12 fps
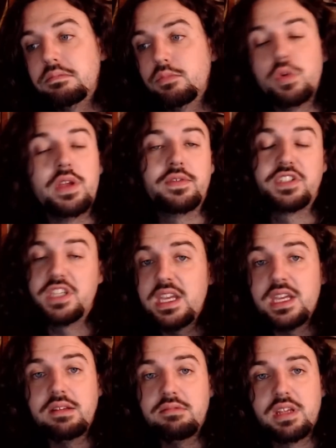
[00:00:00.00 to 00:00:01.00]
we have
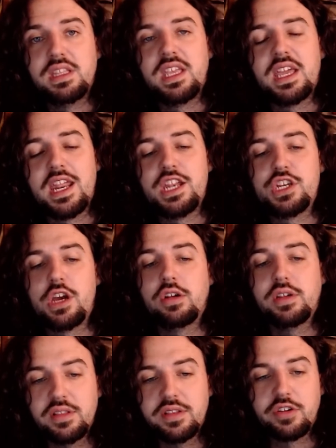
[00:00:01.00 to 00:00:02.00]
seen in the
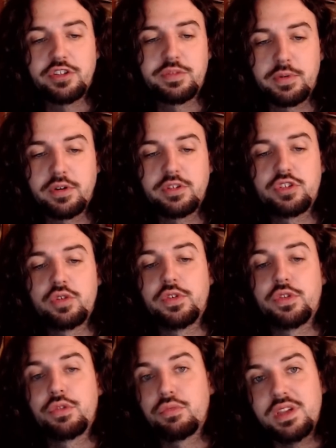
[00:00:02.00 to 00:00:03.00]
NHL in little spurts for
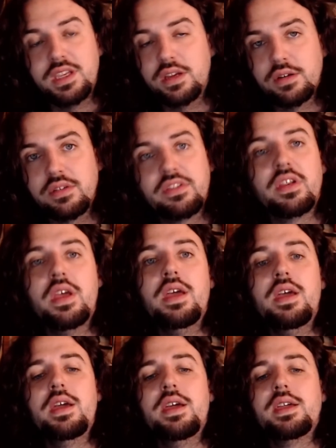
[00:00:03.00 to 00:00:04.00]
3 years.
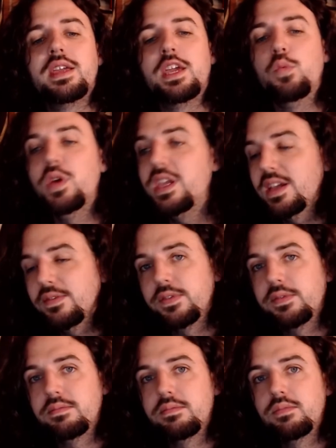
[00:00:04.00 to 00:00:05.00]
Can we give
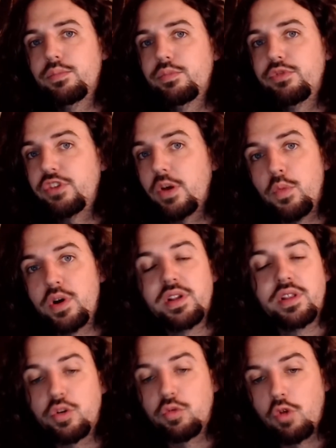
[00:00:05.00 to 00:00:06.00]
someone a
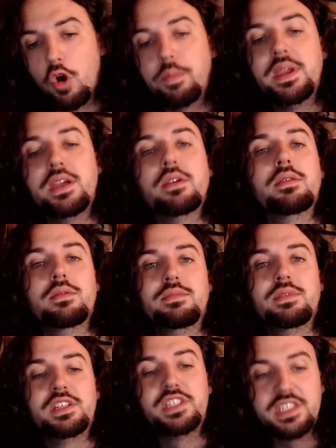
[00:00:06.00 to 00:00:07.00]
little rope here
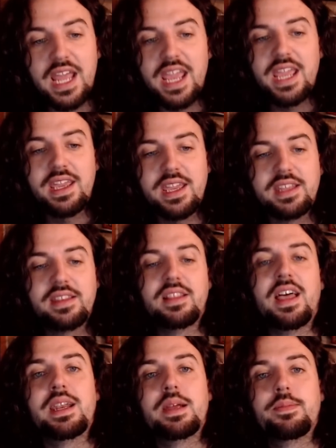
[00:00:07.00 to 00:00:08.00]
to stay in the
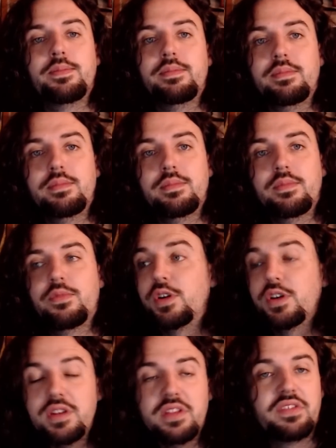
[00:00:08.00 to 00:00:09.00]
lineup, for
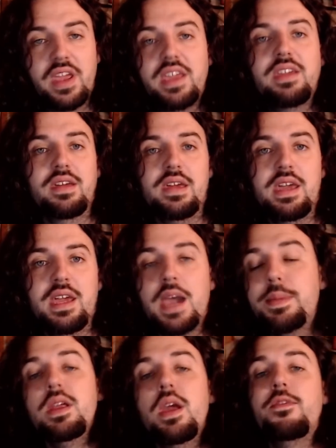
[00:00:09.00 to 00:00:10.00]
goodness sake? I
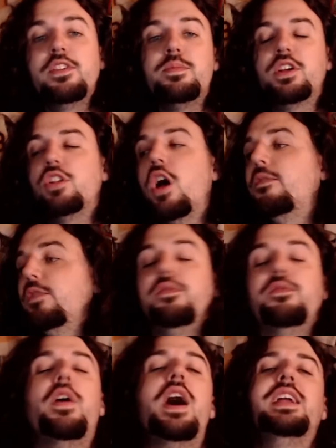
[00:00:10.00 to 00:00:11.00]
mean, if it's McLaughlin,
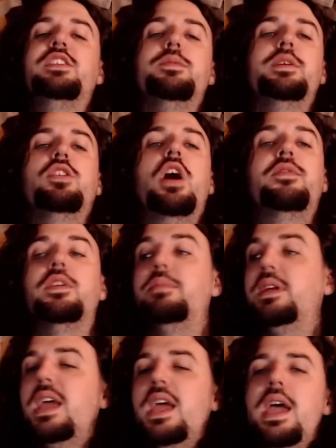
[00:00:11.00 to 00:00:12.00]
fine, it's McLaughlin, but